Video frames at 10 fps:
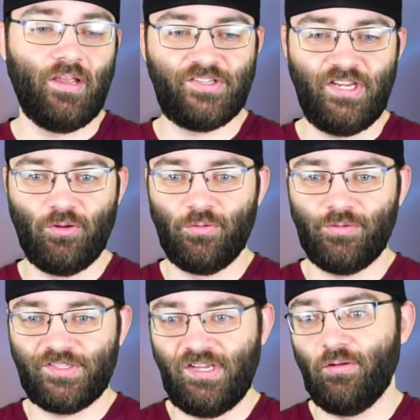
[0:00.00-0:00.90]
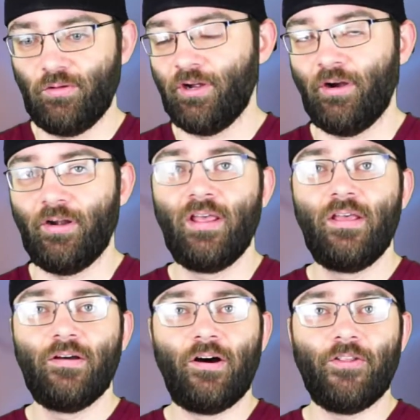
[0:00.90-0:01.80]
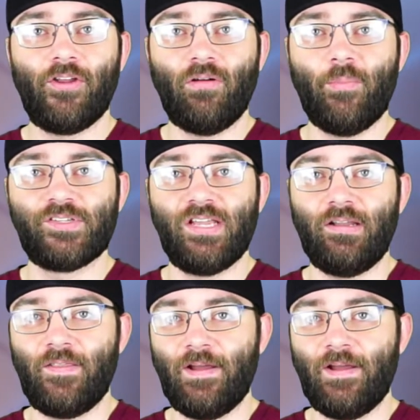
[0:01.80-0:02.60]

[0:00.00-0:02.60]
single card on their website